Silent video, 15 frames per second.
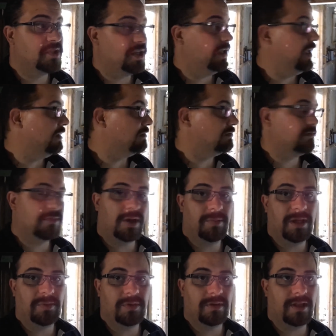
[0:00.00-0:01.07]
So yeah,
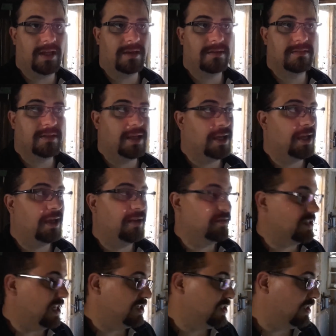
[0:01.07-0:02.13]
I'm happy with that. I
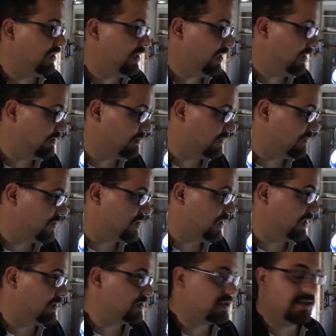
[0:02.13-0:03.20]
haven't tasted it yet. I'll
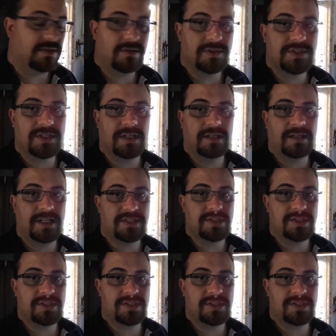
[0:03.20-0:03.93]
just let it do its thing.